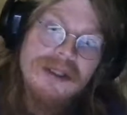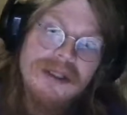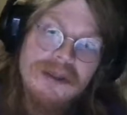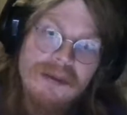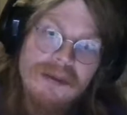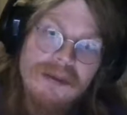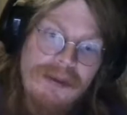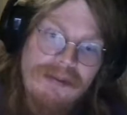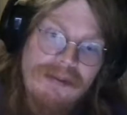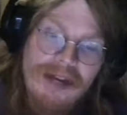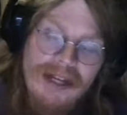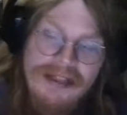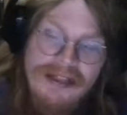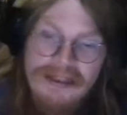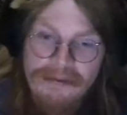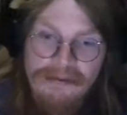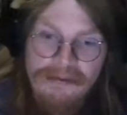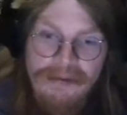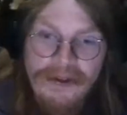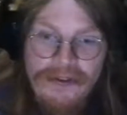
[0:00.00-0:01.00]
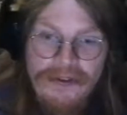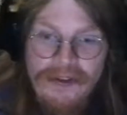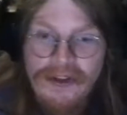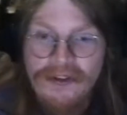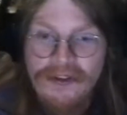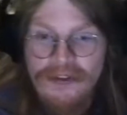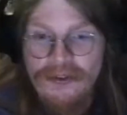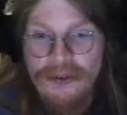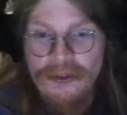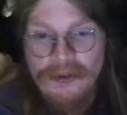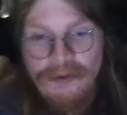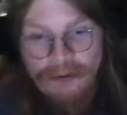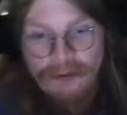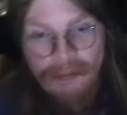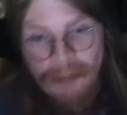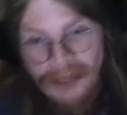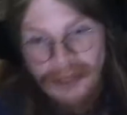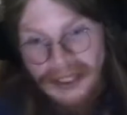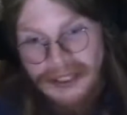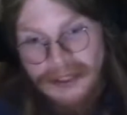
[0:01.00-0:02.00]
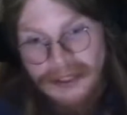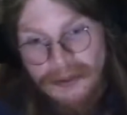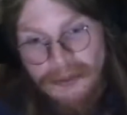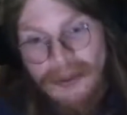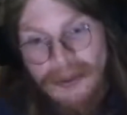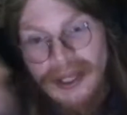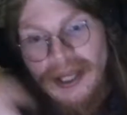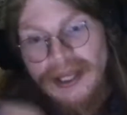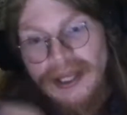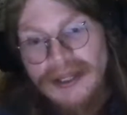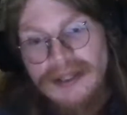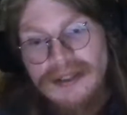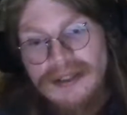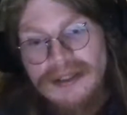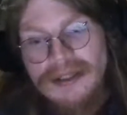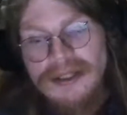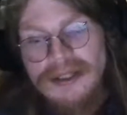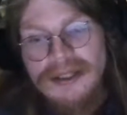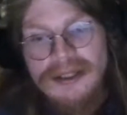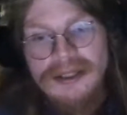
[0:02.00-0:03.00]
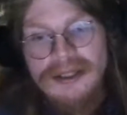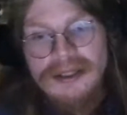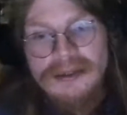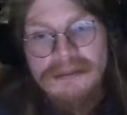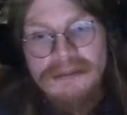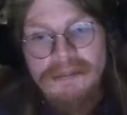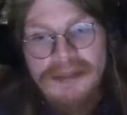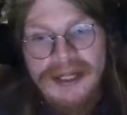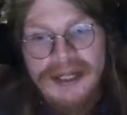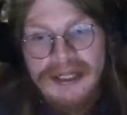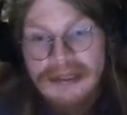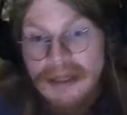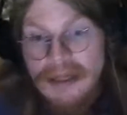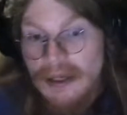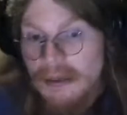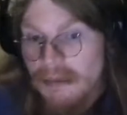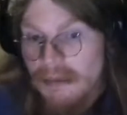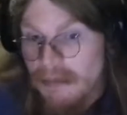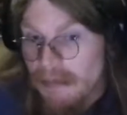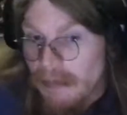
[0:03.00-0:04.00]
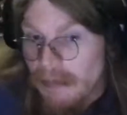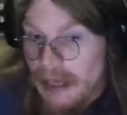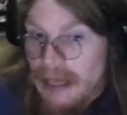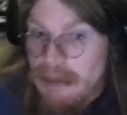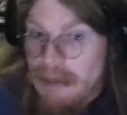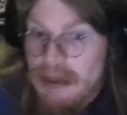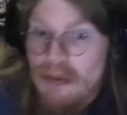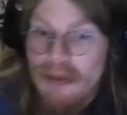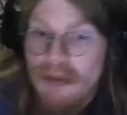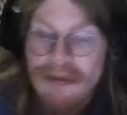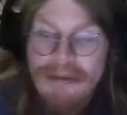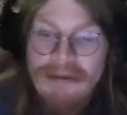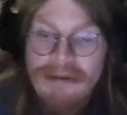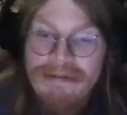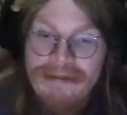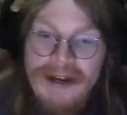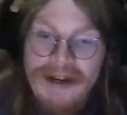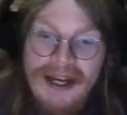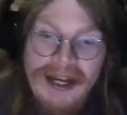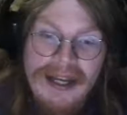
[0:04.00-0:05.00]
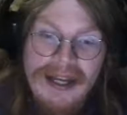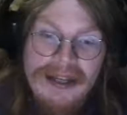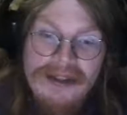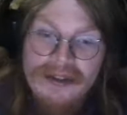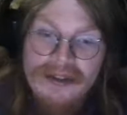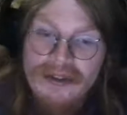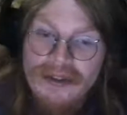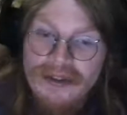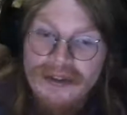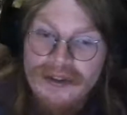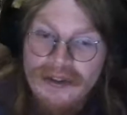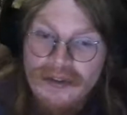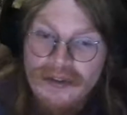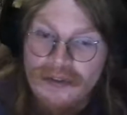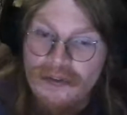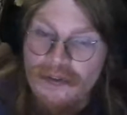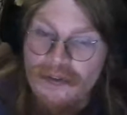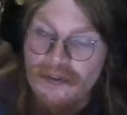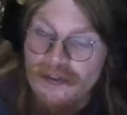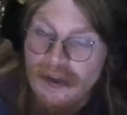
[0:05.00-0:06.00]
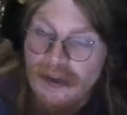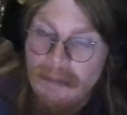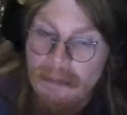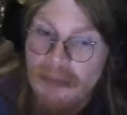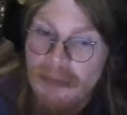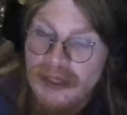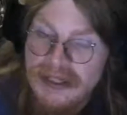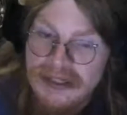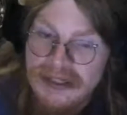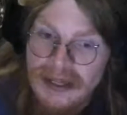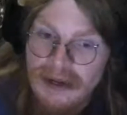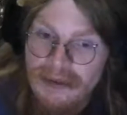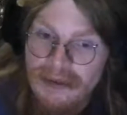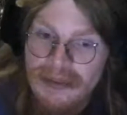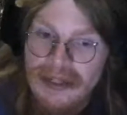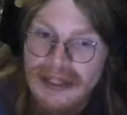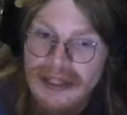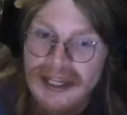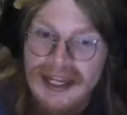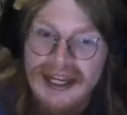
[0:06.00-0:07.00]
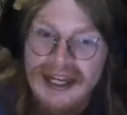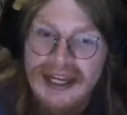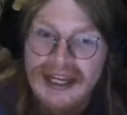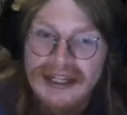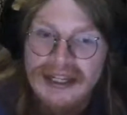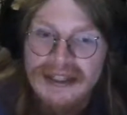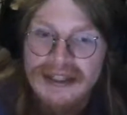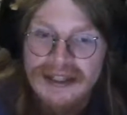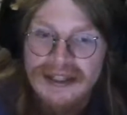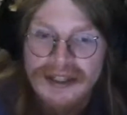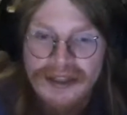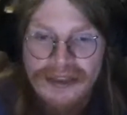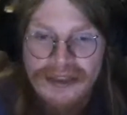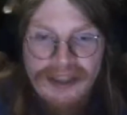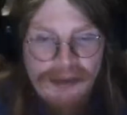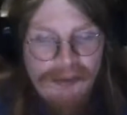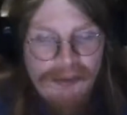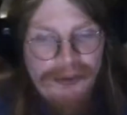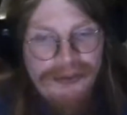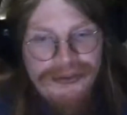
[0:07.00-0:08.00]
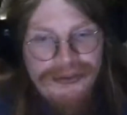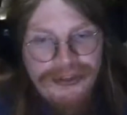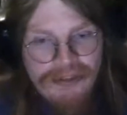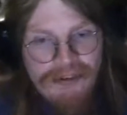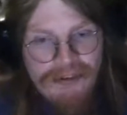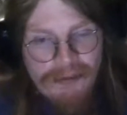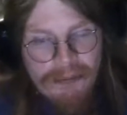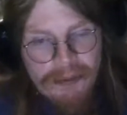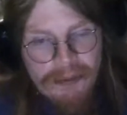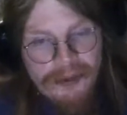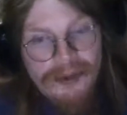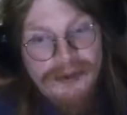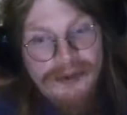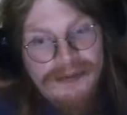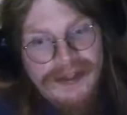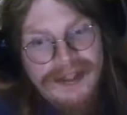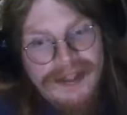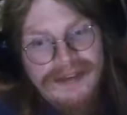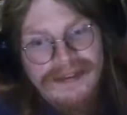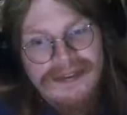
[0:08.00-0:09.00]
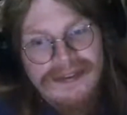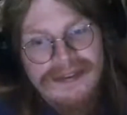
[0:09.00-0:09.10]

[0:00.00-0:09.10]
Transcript: We've got the physics to explain it away. But maybe we will find something down the line that will disprove it.